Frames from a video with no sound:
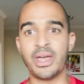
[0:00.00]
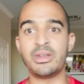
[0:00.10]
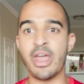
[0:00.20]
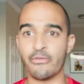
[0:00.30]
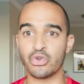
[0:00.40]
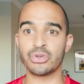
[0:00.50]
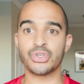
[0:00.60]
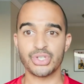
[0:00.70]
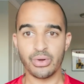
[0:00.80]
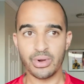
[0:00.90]
that never
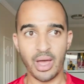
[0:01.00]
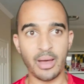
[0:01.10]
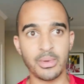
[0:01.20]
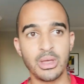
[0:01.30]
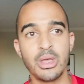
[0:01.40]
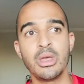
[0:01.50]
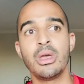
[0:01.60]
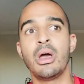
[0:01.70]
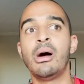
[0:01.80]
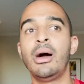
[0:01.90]
showed up.
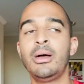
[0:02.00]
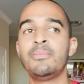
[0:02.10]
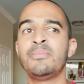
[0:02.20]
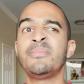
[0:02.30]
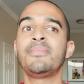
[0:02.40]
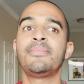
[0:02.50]
Um,